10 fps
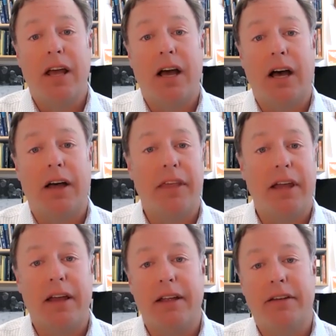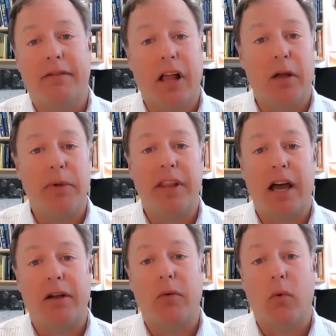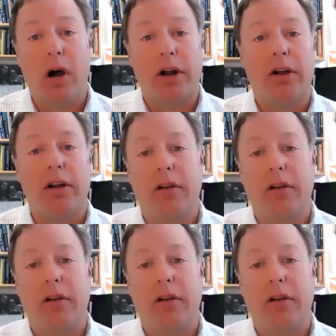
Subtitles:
They develop in that water,